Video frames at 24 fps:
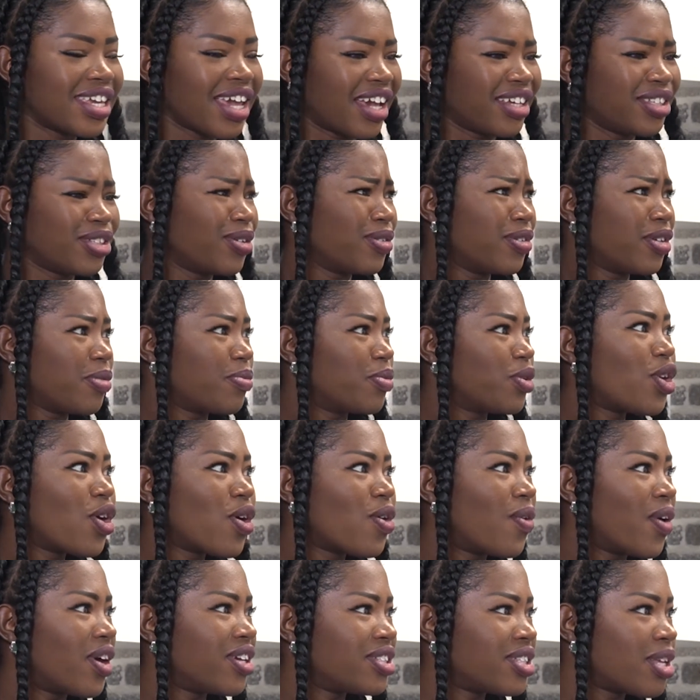Yeah, I told him no.
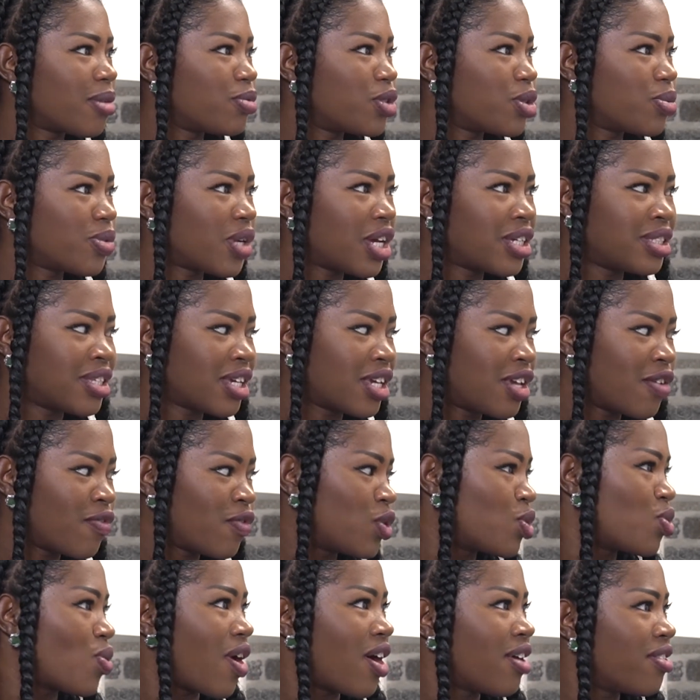I stopped gymnastics. Give it
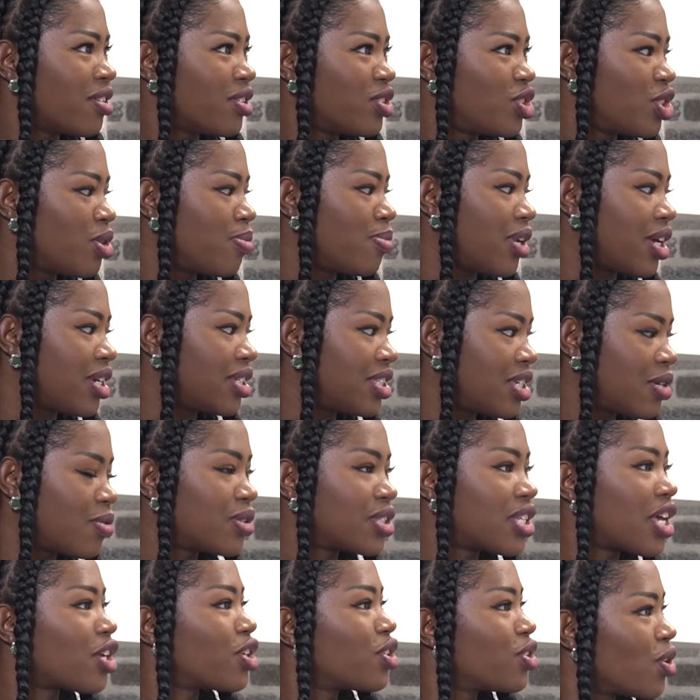to other gymnasts. He
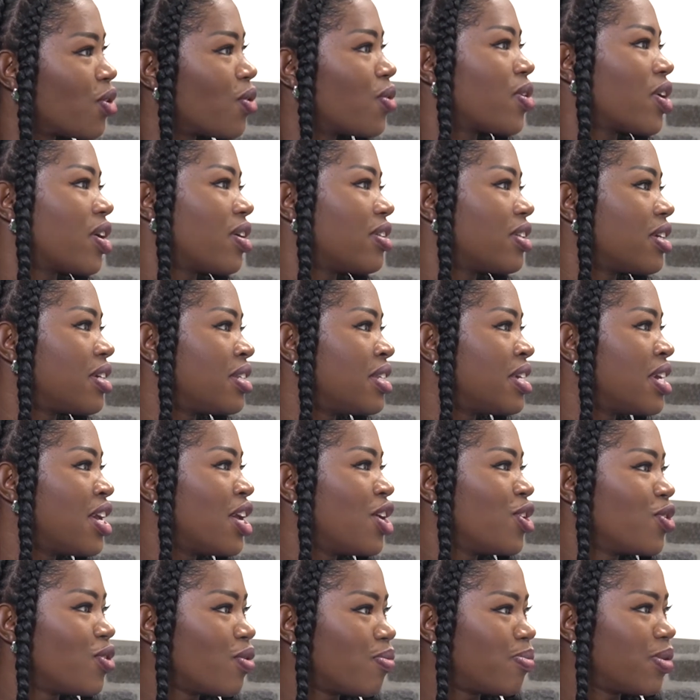was like, "No, Helen,
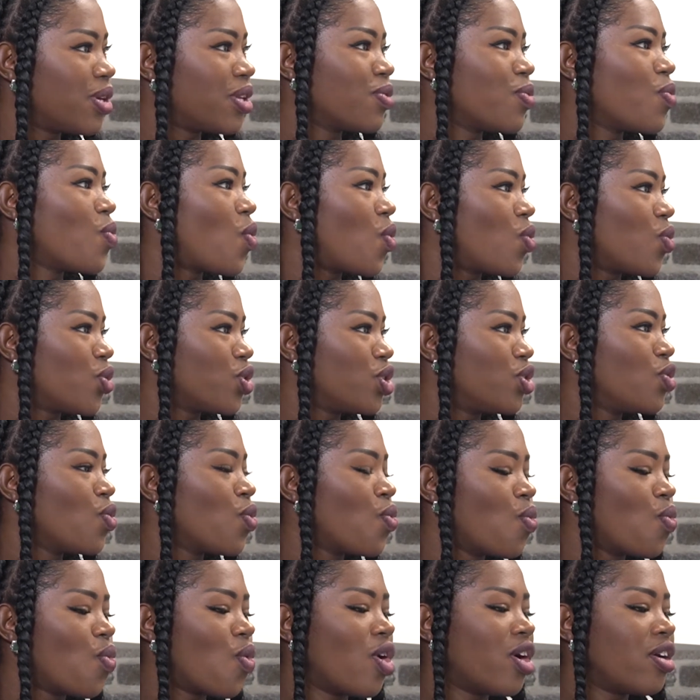you
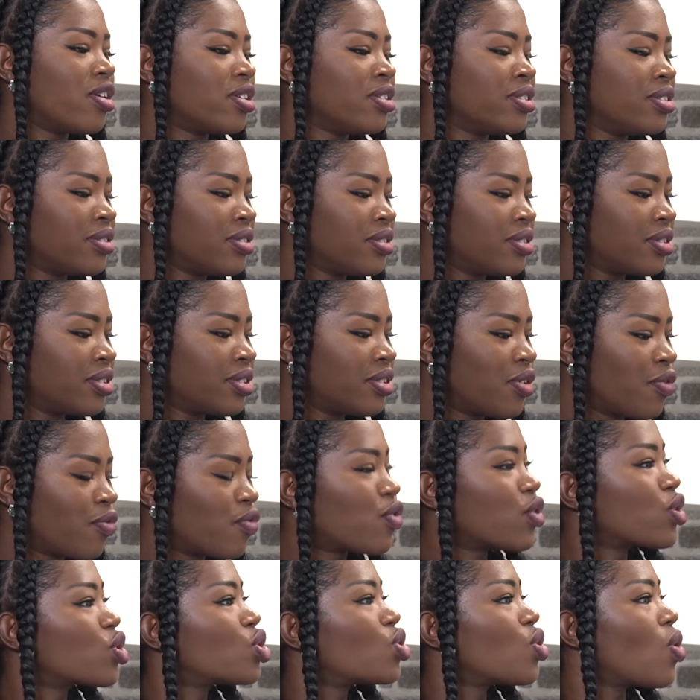won
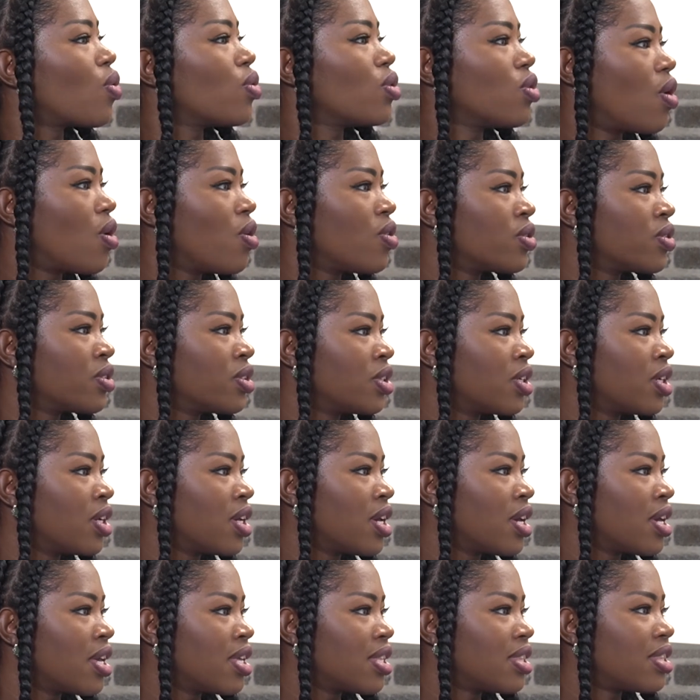for so long
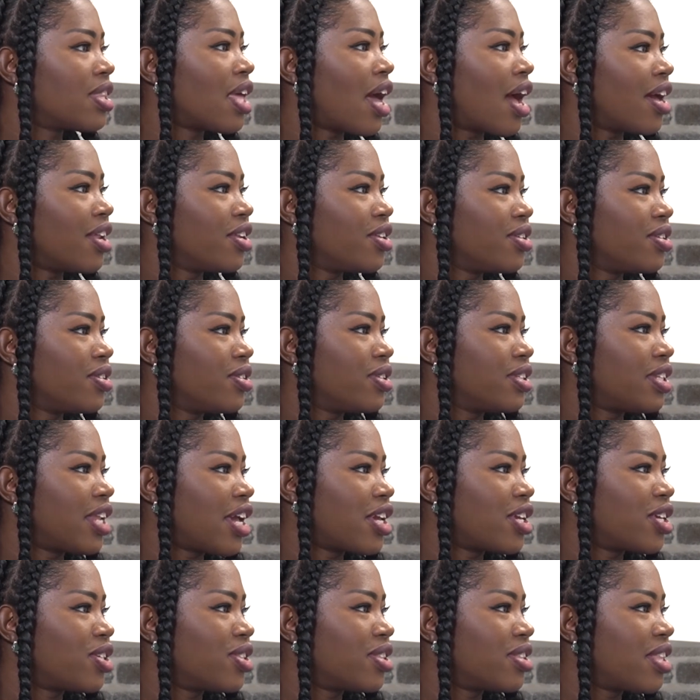that
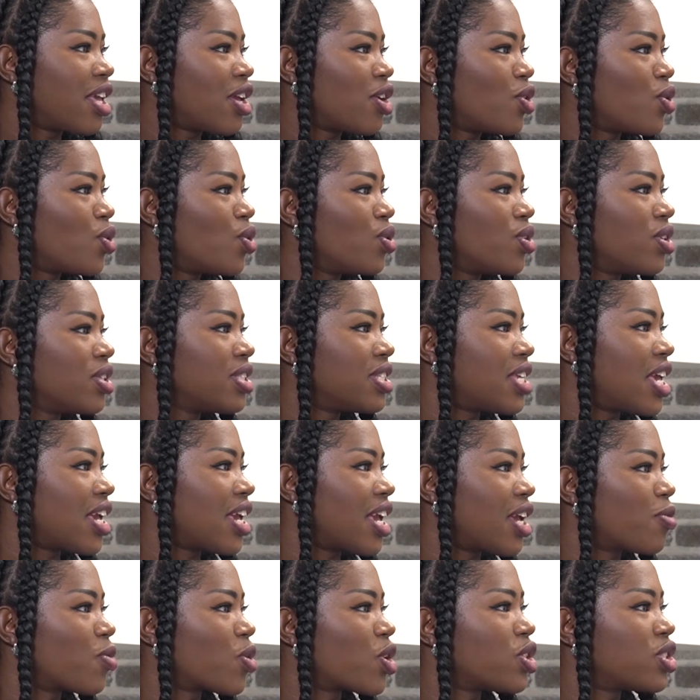like they couldn't take
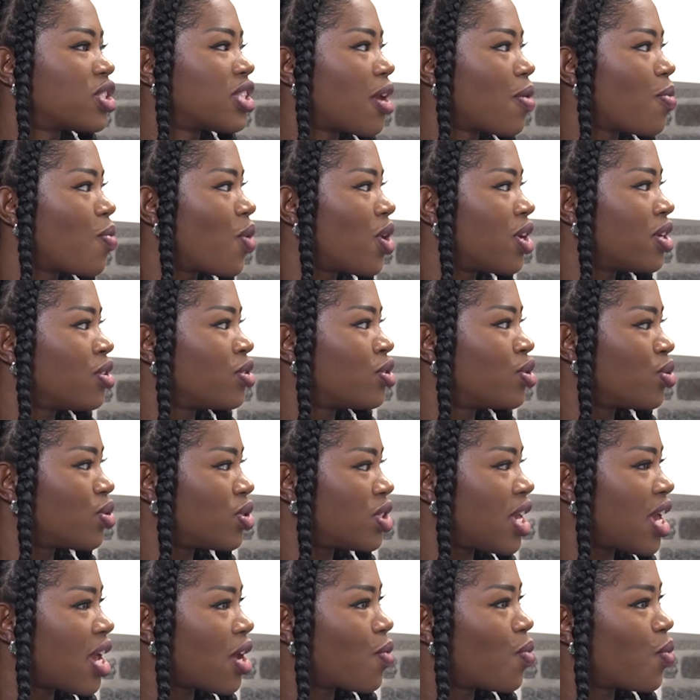it because they wanted to
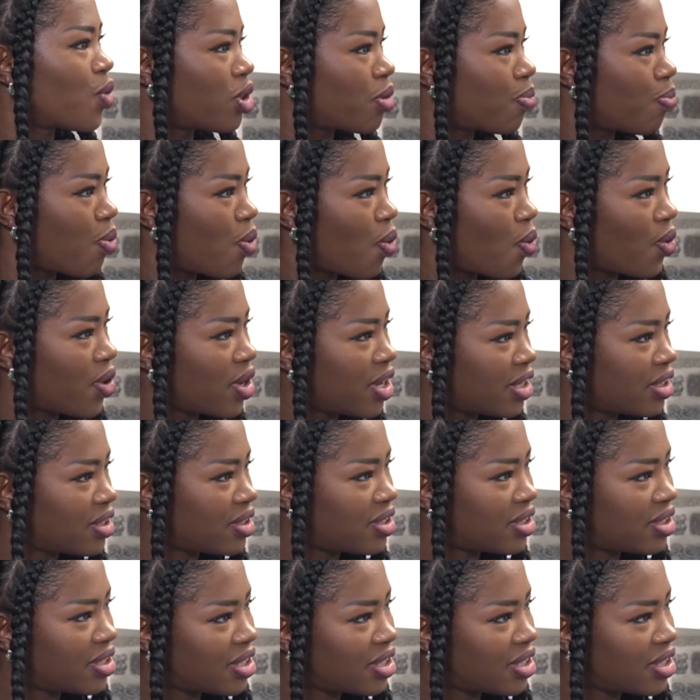take with points."